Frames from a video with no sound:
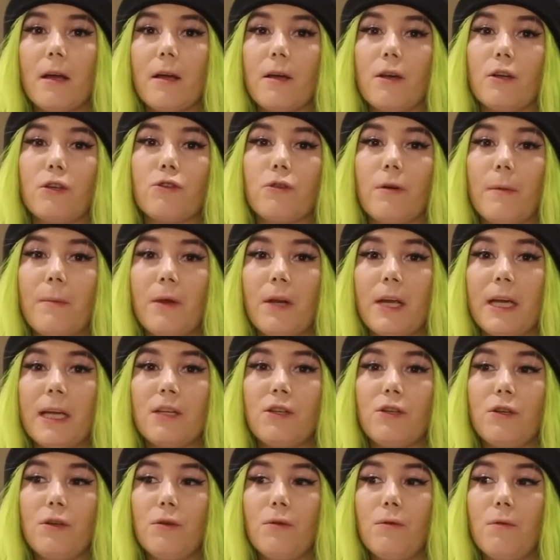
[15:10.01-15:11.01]

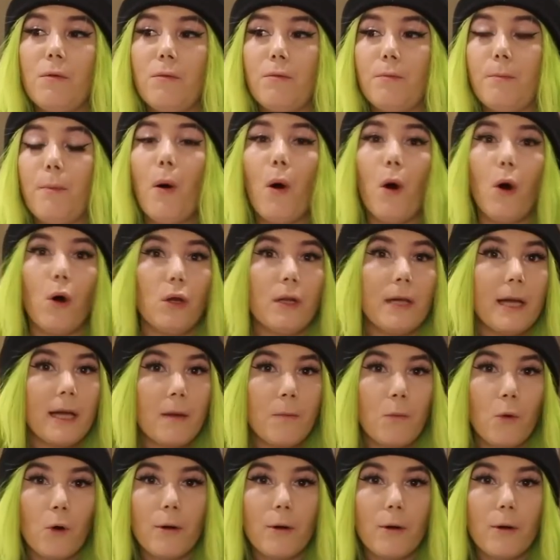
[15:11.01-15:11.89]
Contributing to pulling